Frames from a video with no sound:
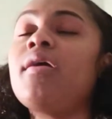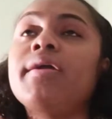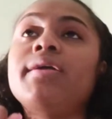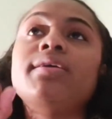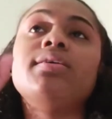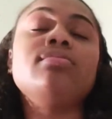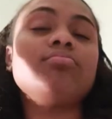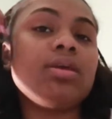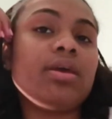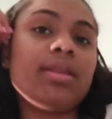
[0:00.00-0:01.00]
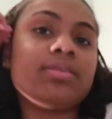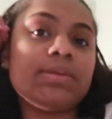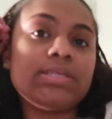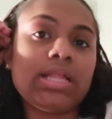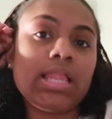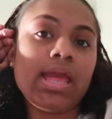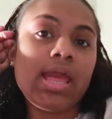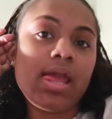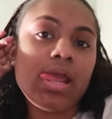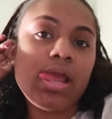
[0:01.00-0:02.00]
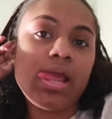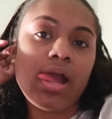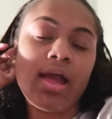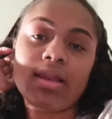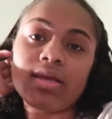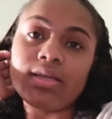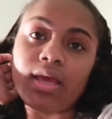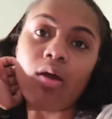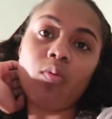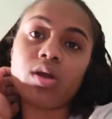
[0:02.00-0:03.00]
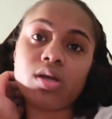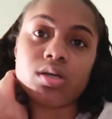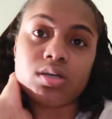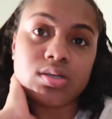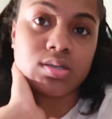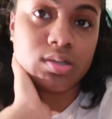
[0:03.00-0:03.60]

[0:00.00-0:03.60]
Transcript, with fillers: and yeah that's basically it i had a good day at work